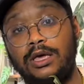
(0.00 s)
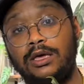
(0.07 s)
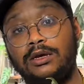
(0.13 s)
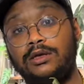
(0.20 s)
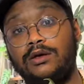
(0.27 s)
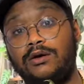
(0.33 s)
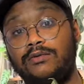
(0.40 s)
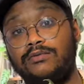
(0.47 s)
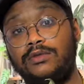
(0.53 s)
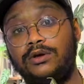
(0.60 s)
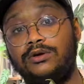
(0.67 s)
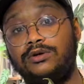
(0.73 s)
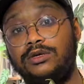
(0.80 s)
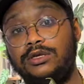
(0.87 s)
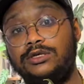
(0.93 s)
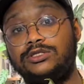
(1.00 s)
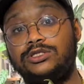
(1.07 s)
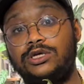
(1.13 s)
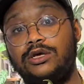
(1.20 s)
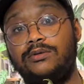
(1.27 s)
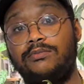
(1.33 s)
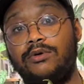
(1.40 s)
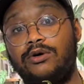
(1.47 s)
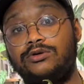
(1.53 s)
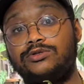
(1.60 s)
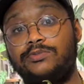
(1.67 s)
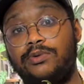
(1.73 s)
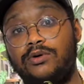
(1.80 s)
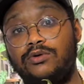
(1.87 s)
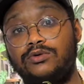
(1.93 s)
Any of their D-shaped moss
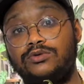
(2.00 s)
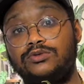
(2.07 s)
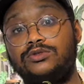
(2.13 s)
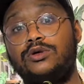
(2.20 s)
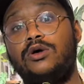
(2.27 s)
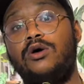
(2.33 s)
poles